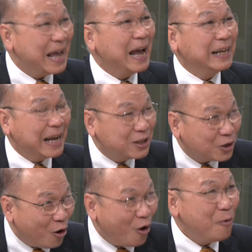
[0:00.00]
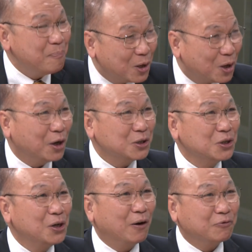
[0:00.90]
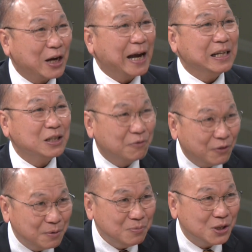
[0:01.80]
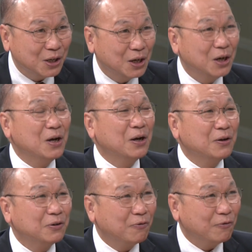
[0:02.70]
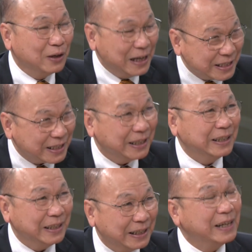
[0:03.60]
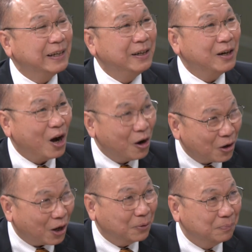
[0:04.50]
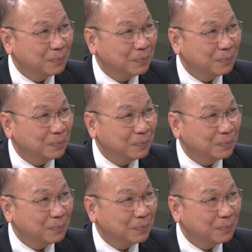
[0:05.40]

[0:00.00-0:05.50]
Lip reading: And that's all because of Chinese firms listing in Hong Kong.